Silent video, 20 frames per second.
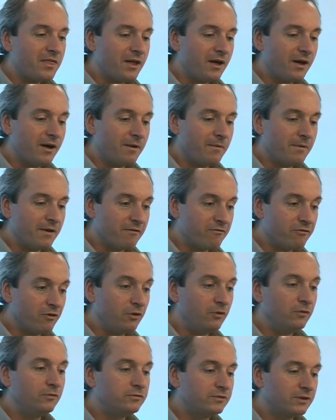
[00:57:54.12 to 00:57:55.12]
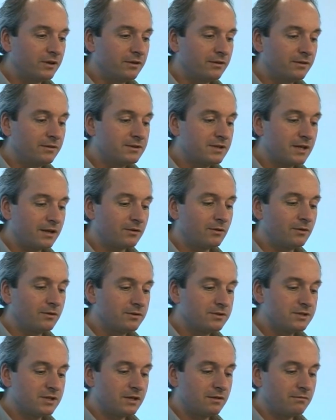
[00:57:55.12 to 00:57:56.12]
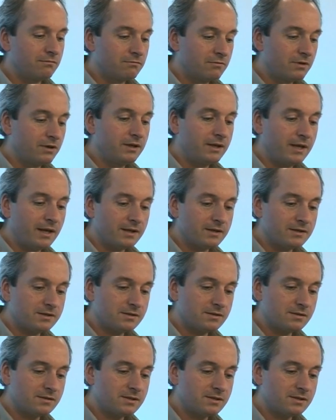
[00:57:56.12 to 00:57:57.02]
evolved, and technology really has